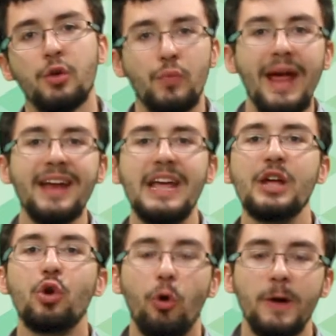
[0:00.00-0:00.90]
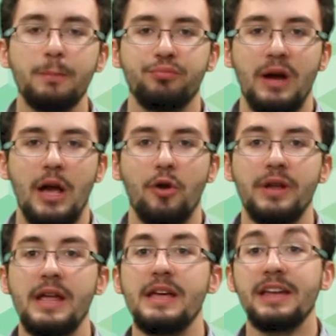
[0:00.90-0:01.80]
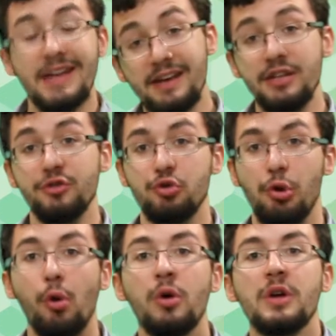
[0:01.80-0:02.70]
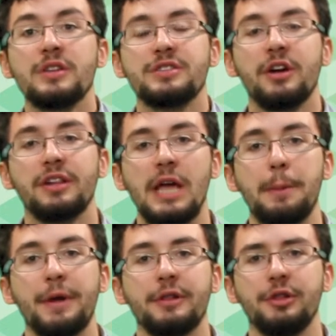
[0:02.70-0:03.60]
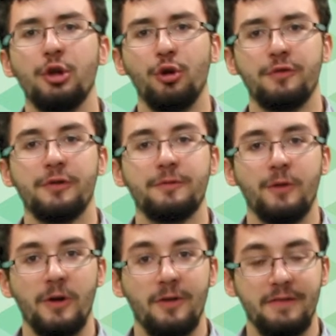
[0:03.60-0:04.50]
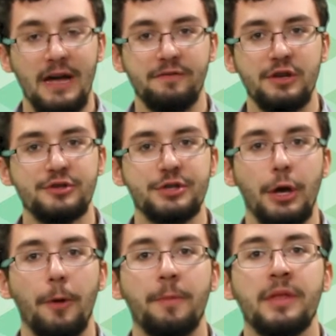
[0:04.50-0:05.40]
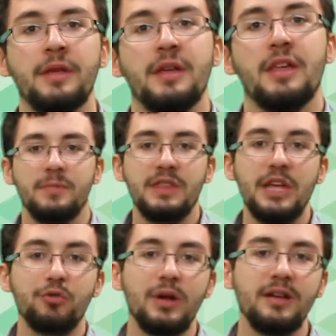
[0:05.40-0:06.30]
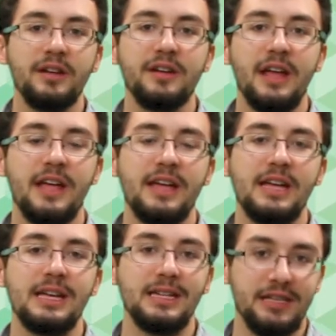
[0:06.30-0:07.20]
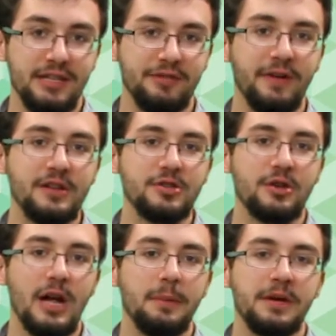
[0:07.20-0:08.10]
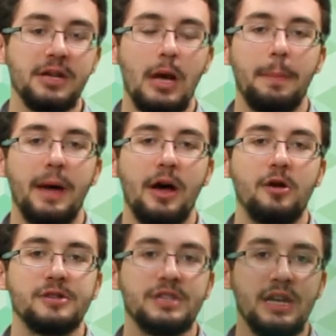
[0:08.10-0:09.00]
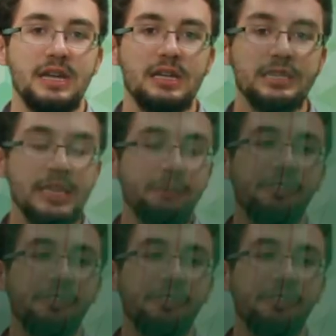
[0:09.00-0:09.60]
Rand and Corey Brown, a Canadian duo, started the comic a little over 5 years ago. They created an adventure comic about a team